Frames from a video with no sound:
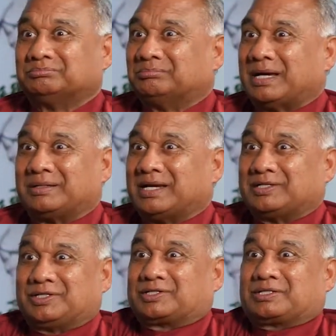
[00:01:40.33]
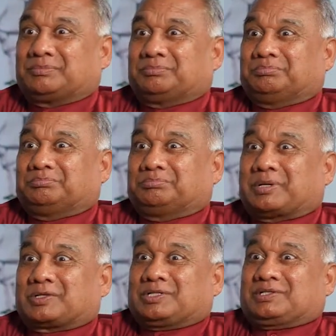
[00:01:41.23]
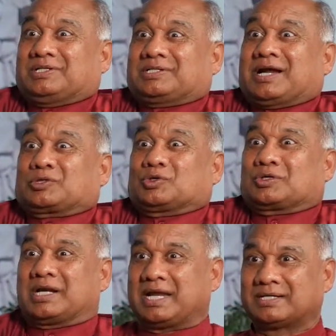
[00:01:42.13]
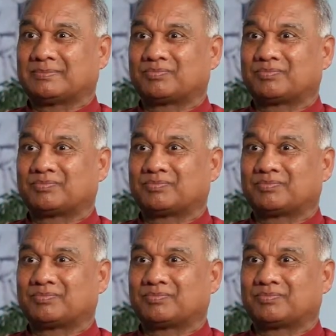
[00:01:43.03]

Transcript: my digestive process is not so great,